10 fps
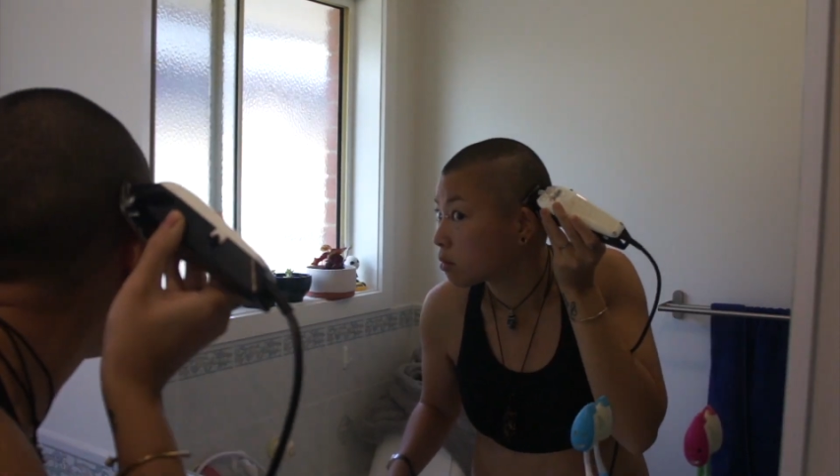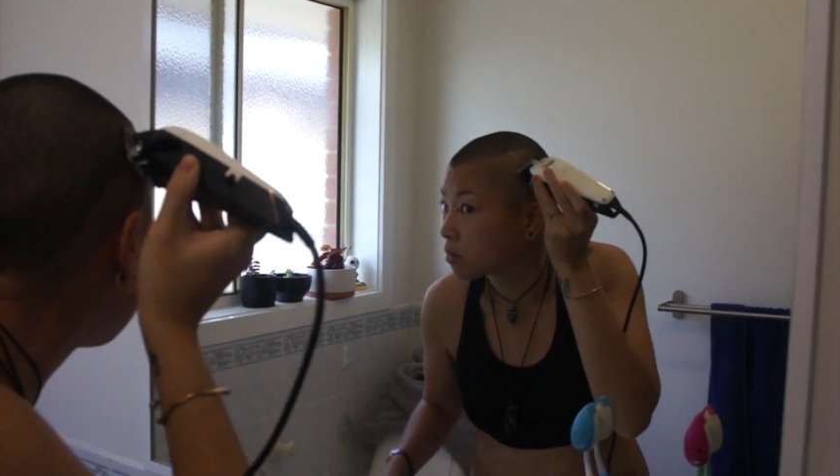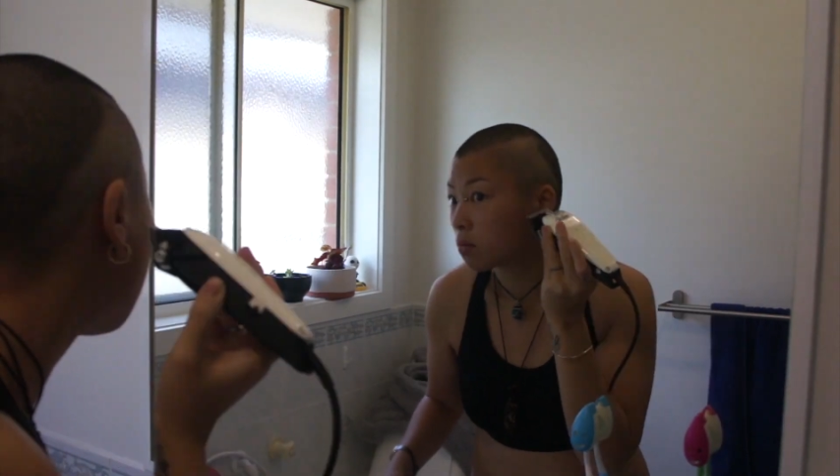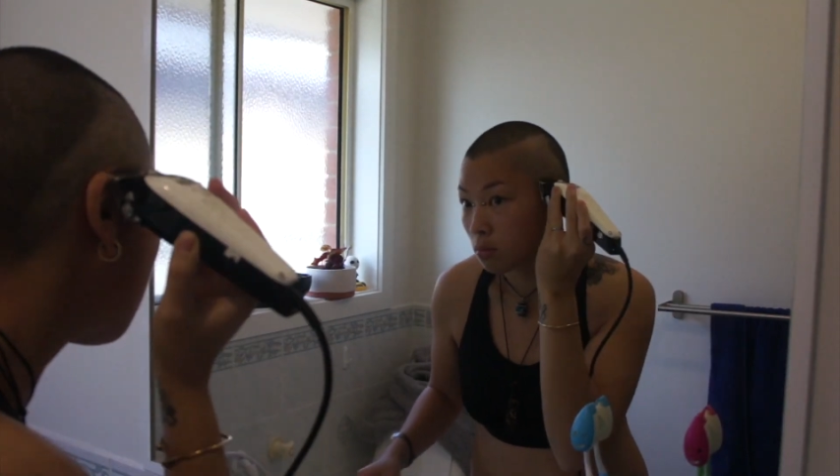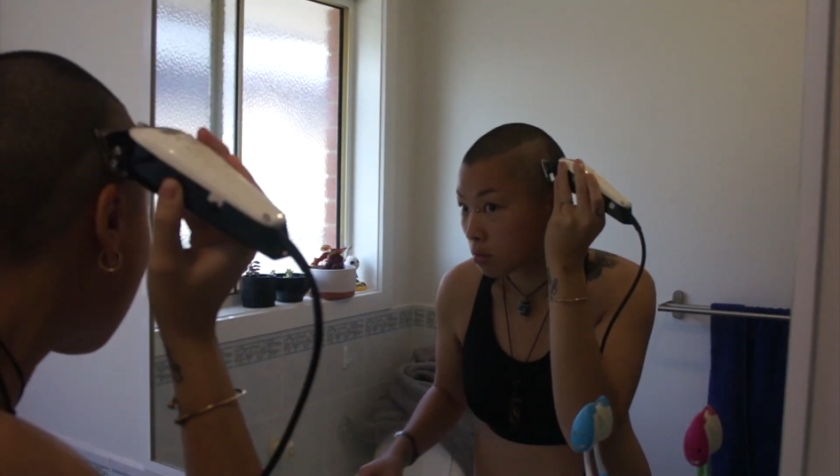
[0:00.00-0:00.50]

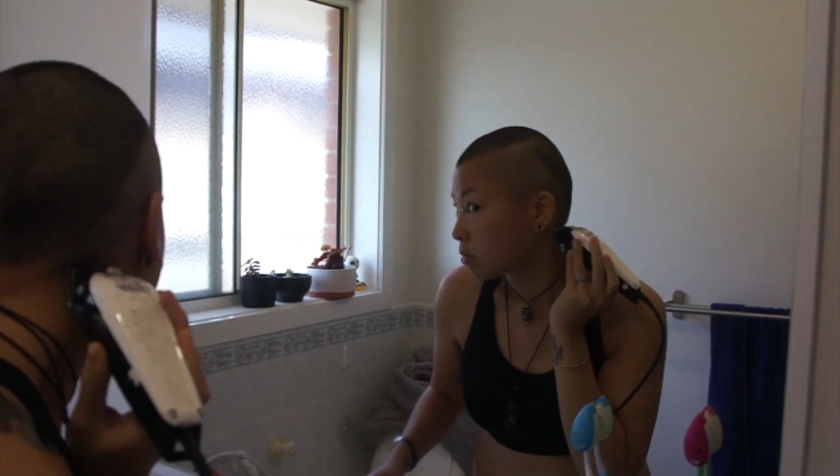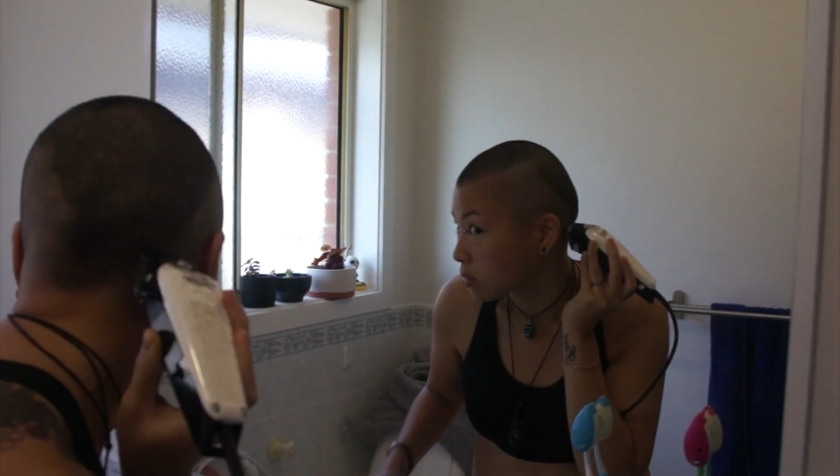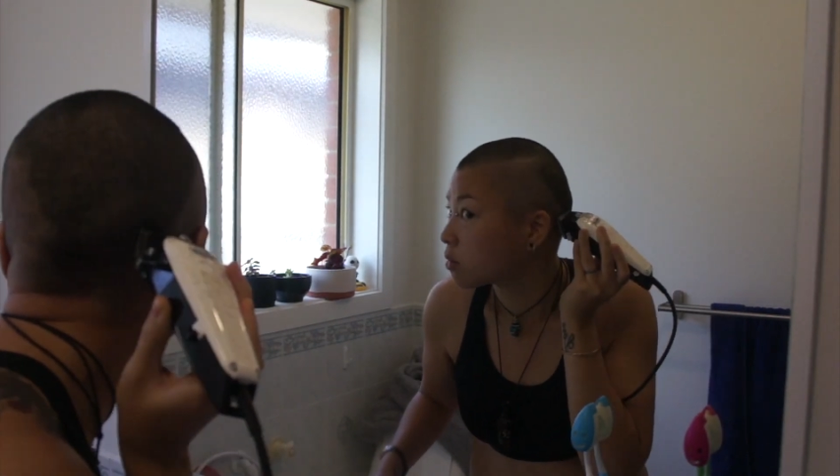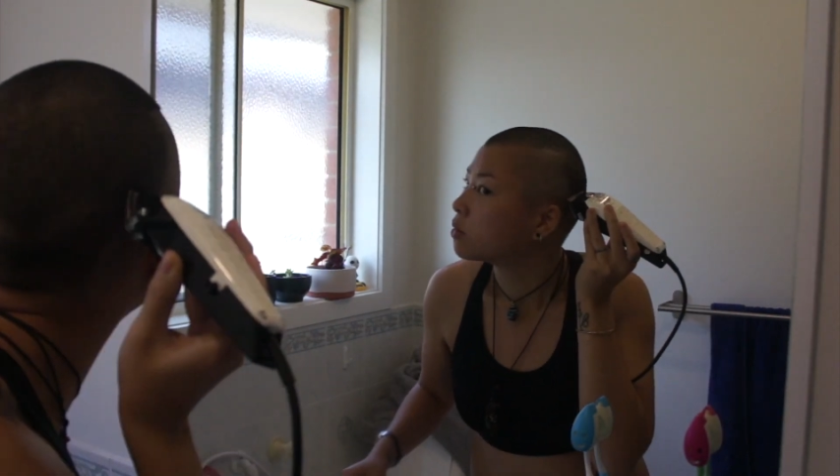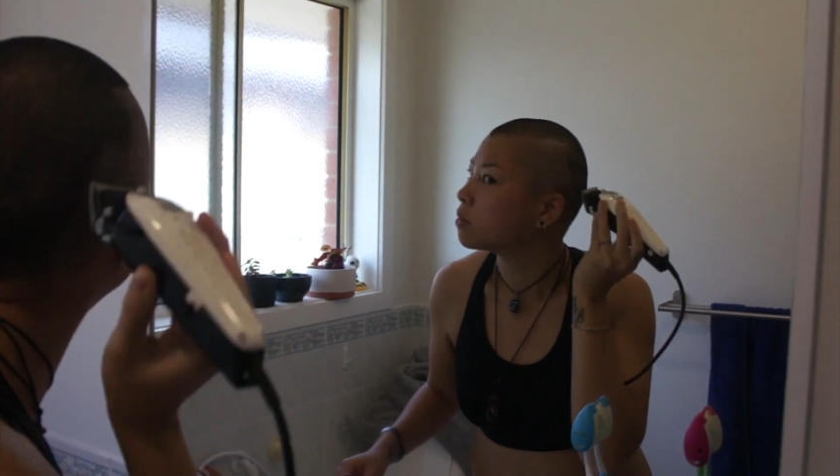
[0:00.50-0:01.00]
of
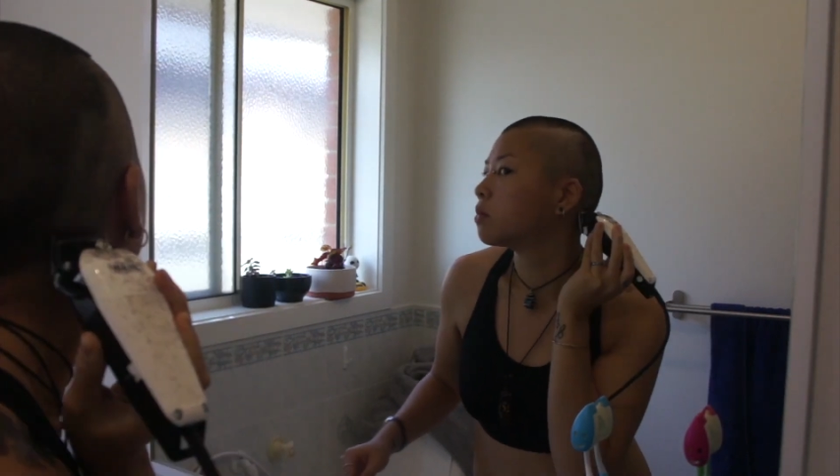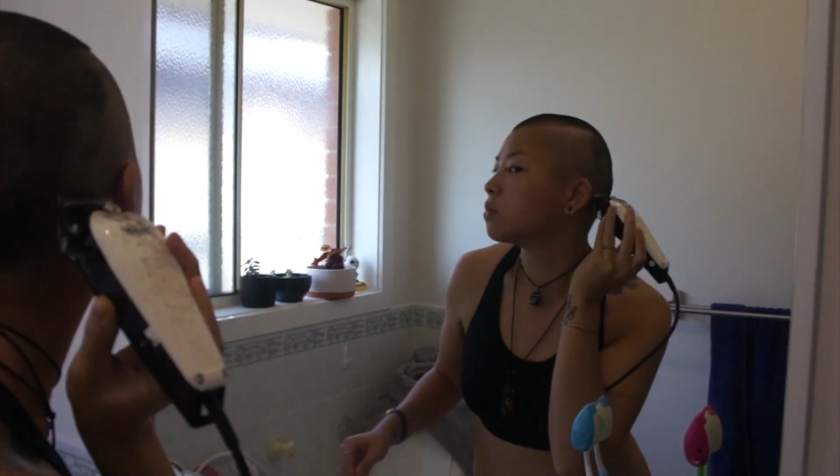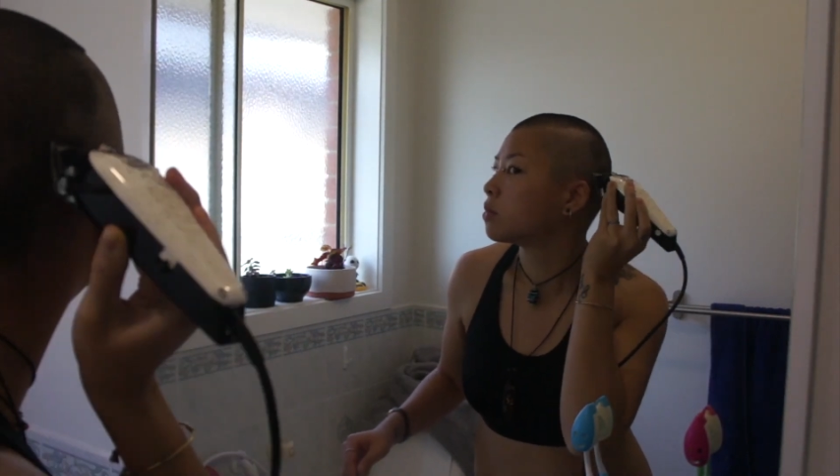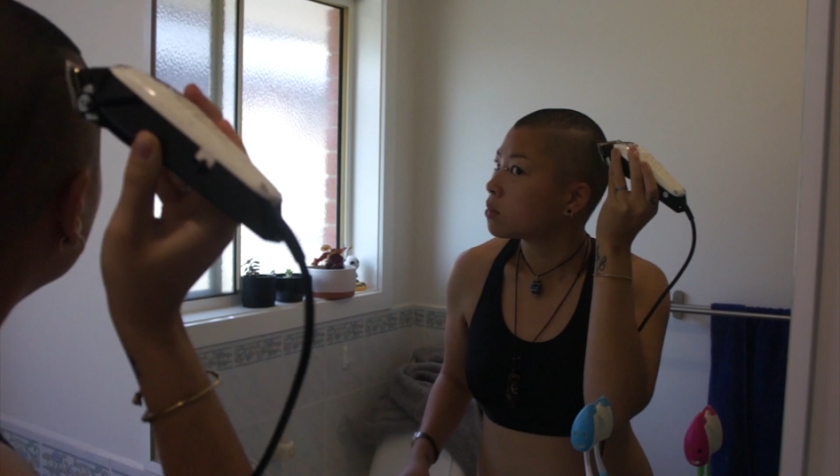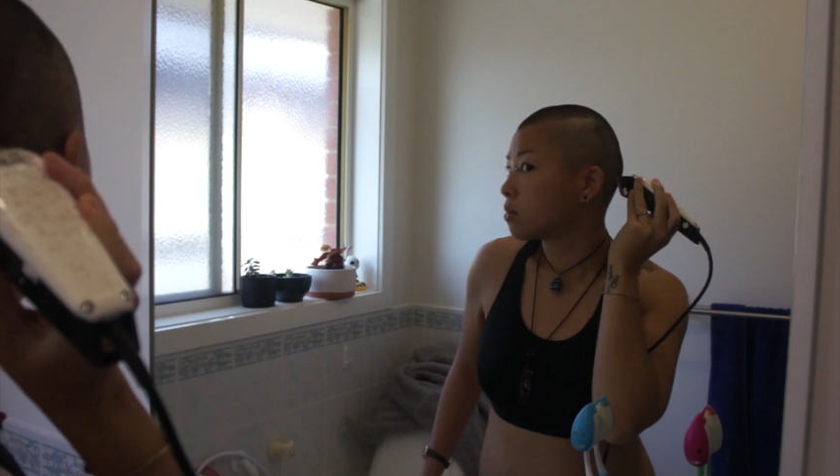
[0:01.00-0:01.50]
speech
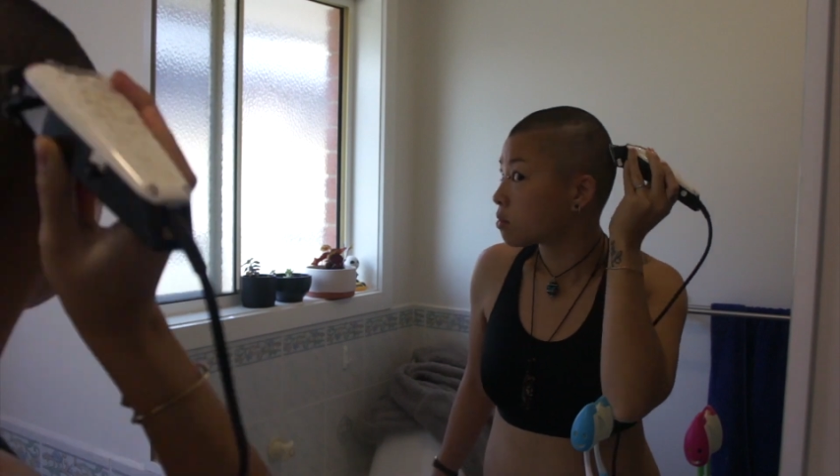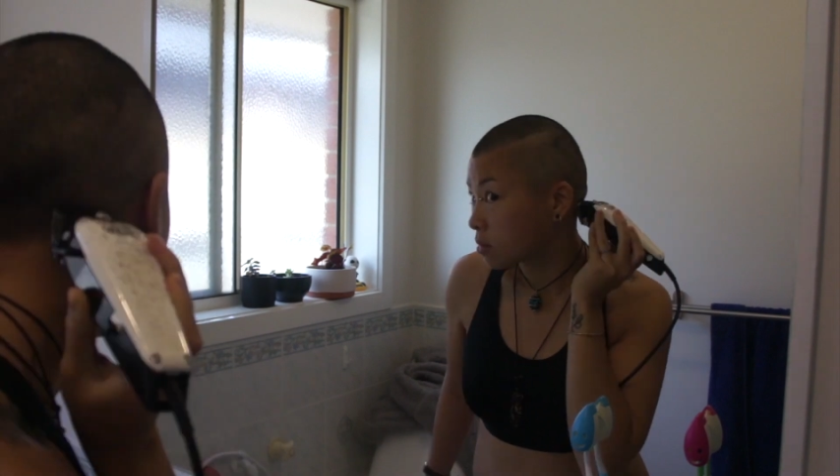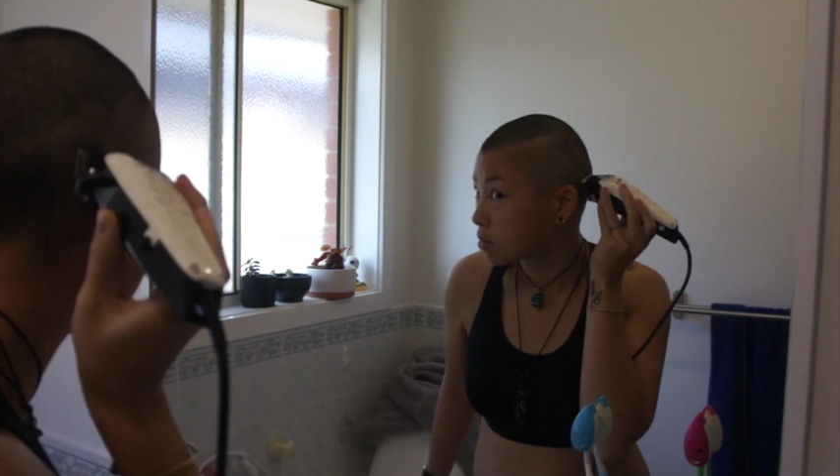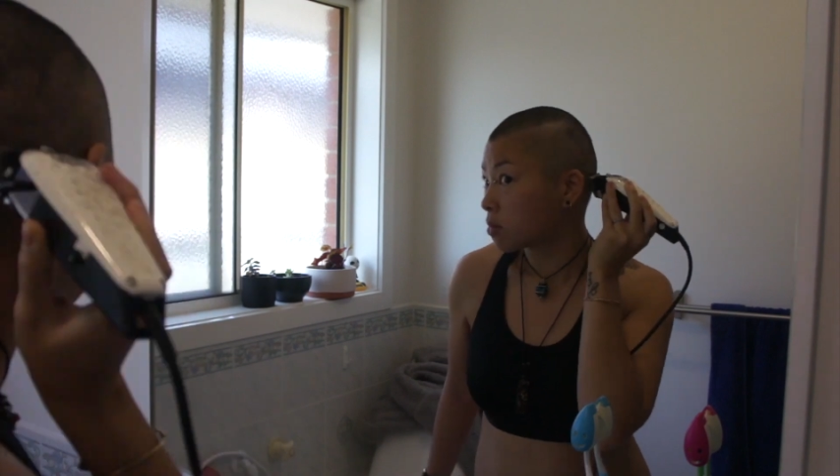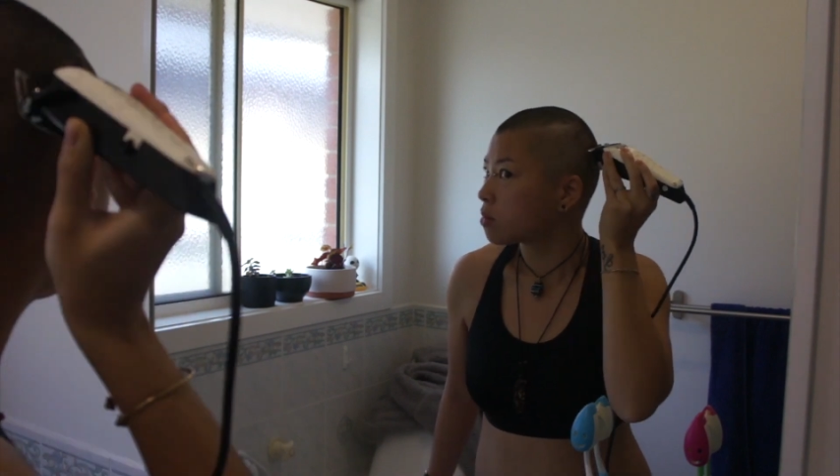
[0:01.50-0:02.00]

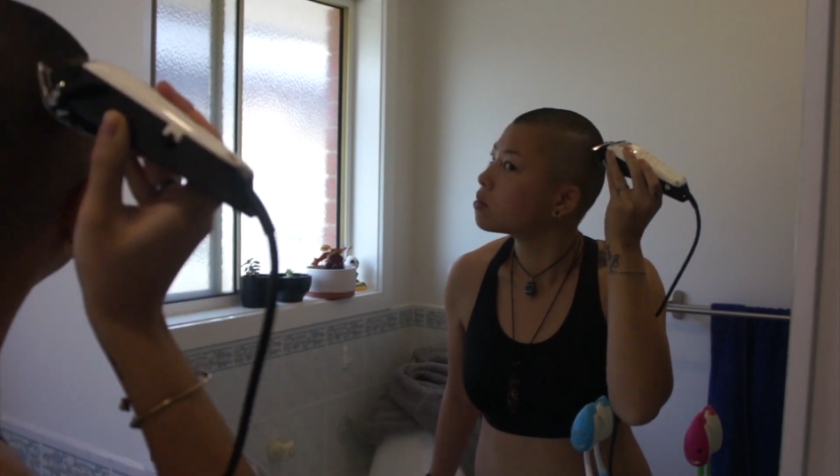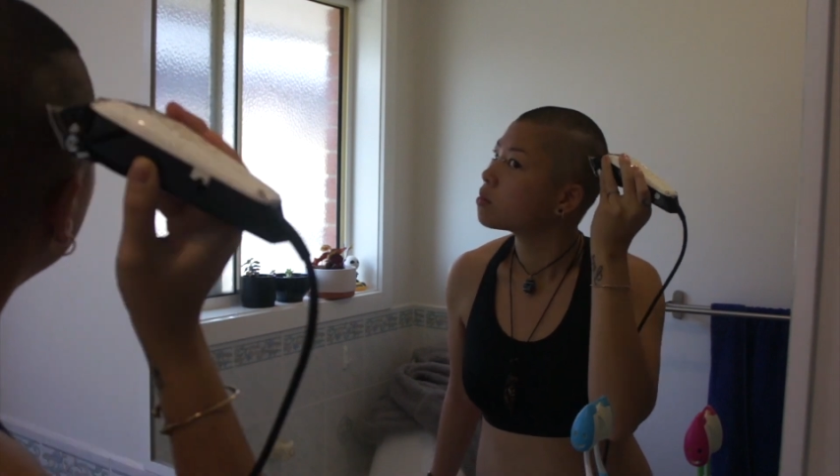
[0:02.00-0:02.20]
without the